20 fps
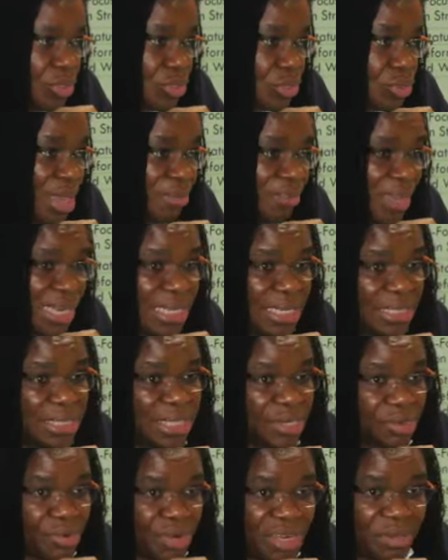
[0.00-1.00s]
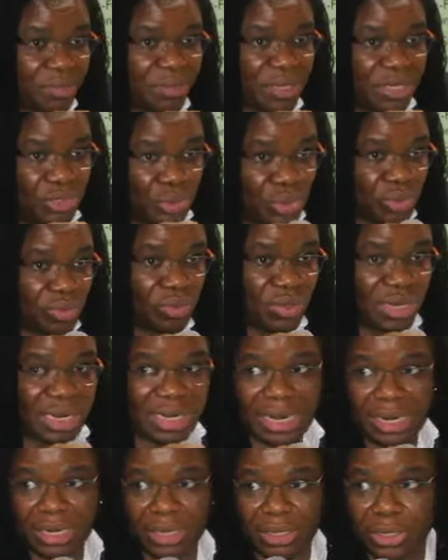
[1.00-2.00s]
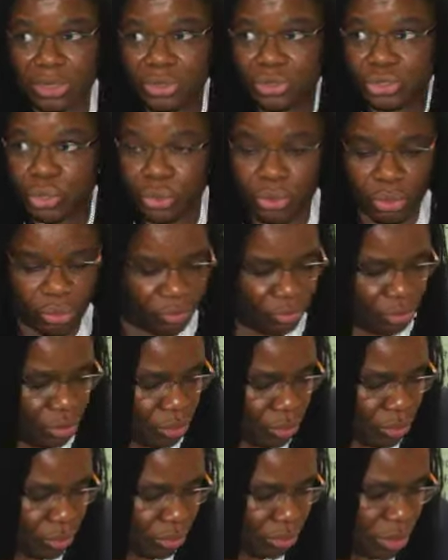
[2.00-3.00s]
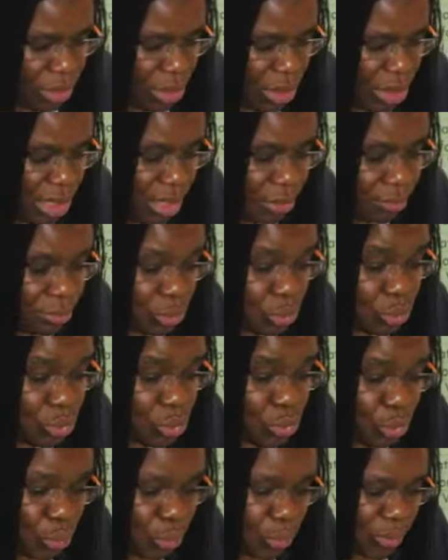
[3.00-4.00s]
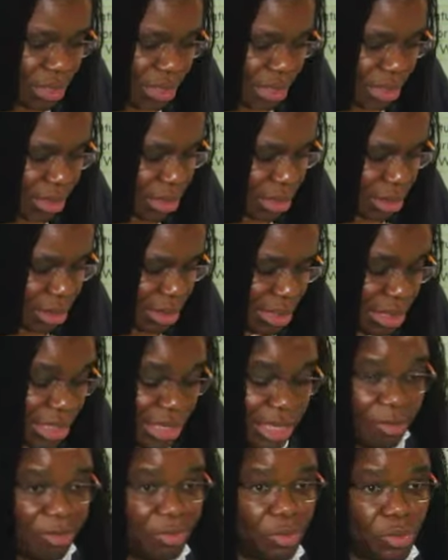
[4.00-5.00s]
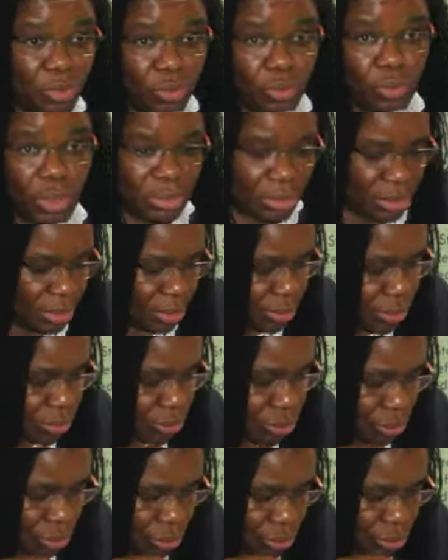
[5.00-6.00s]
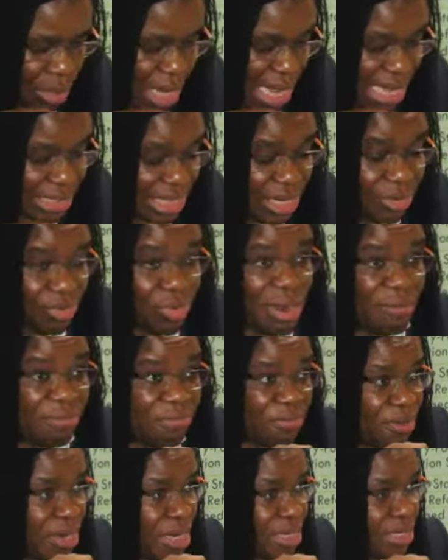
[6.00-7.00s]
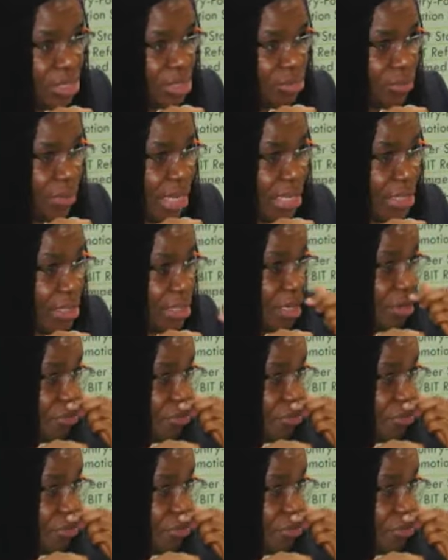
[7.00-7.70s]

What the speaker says: So I find it incredibly useful, and I urge all of you to use it if you want to, as a reference for getting